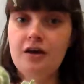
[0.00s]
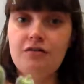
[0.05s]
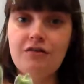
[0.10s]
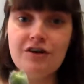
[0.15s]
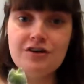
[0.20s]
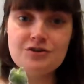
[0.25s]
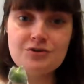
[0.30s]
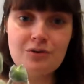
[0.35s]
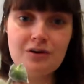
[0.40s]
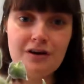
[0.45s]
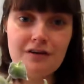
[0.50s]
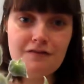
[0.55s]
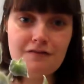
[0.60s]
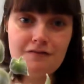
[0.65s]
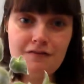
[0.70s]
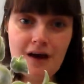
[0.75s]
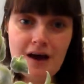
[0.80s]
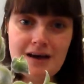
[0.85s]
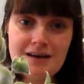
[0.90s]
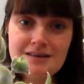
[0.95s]
grows quite
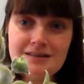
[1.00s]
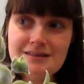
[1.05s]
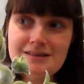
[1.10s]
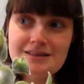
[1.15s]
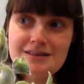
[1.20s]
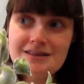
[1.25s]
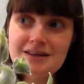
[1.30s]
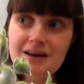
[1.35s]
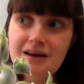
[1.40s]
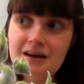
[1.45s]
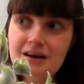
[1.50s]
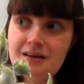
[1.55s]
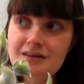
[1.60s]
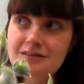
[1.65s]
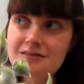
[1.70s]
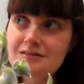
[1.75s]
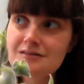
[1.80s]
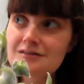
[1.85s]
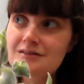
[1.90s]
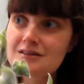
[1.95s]
fast,
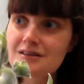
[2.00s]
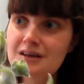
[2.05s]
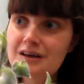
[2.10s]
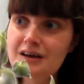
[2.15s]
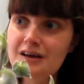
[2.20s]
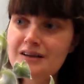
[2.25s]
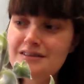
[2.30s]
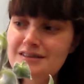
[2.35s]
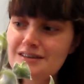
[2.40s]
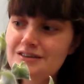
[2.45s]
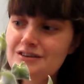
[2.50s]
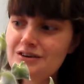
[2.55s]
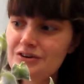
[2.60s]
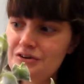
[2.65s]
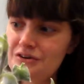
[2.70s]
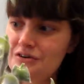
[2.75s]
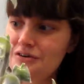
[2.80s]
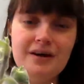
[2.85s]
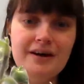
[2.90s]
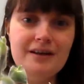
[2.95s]
and I did
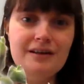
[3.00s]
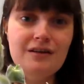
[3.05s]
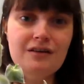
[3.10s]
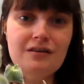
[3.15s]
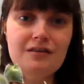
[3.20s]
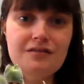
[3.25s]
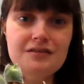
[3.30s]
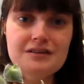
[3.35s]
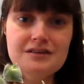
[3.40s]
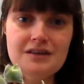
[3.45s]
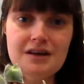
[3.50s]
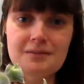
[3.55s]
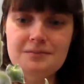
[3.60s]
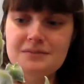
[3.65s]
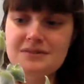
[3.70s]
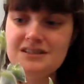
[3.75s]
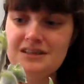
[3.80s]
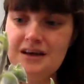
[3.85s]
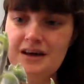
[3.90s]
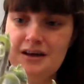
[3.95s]
cut quite a lot of the
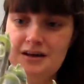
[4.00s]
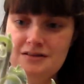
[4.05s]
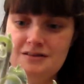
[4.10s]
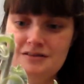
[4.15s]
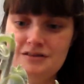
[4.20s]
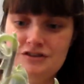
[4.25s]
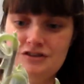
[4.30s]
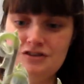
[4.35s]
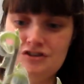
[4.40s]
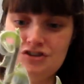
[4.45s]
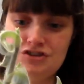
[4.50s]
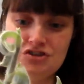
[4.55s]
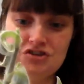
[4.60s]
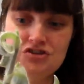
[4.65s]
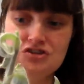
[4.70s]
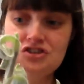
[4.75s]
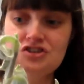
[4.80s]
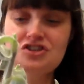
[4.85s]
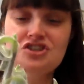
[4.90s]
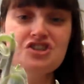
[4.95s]
stems and
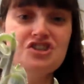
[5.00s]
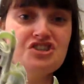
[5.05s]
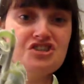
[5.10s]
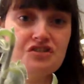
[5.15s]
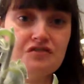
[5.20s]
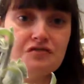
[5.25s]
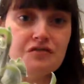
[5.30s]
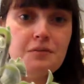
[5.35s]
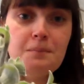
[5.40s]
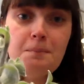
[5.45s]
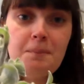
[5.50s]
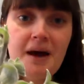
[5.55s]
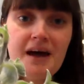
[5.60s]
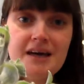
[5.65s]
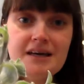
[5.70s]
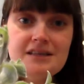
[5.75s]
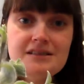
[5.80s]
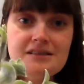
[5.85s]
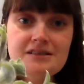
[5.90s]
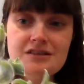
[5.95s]
just shove them
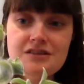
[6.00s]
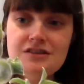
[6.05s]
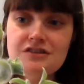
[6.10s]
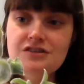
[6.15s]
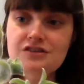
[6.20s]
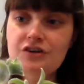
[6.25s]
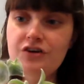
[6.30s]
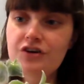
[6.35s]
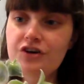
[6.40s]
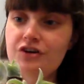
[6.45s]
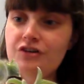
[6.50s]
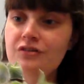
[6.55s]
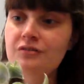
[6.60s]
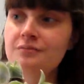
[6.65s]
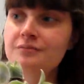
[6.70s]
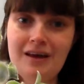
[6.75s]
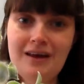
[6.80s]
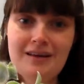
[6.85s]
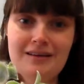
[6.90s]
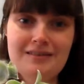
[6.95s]
back into the soil,
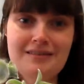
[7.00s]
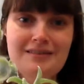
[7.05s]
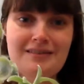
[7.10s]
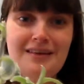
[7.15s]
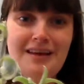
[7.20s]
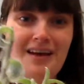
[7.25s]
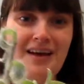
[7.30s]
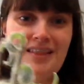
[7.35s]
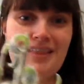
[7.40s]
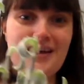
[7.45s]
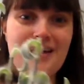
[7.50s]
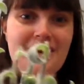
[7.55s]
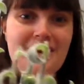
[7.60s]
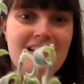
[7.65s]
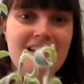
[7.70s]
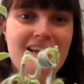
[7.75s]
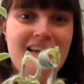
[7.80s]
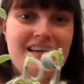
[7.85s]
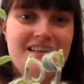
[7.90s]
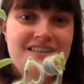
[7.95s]
and I think I
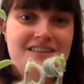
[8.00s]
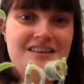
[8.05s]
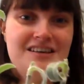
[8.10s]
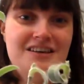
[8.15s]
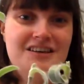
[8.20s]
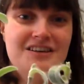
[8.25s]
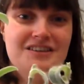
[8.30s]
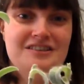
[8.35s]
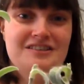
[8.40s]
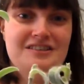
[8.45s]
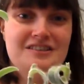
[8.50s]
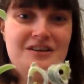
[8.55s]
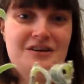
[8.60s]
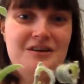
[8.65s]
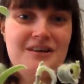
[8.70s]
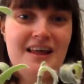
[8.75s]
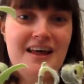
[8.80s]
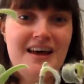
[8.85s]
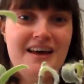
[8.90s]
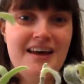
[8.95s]
need to
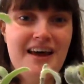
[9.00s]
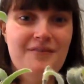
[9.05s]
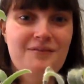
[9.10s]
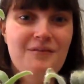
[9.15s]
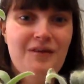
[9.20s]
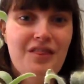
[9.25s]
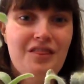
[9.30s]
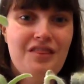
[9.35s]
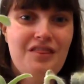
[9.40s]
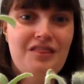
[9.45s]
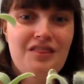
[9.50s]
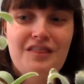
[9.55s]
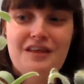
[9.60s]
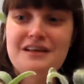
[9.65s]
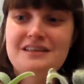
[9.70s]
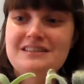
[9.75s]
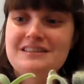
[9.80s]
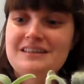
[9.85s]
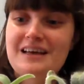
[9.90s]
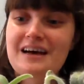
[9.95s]
do that again with
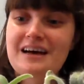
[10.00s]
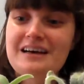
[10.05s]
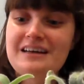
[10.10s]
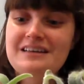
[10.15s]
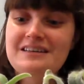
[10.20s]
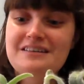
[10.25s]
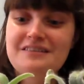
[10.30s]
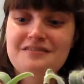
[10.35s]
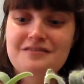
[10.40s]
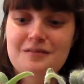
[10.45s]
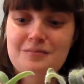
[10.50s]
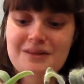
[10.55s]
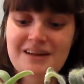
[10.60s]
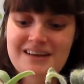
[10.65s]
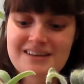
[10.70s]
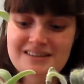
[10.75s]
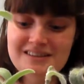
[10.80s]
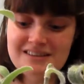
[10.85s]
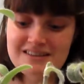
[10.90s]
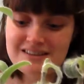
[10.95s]
this side of the
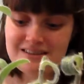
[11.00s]
plant.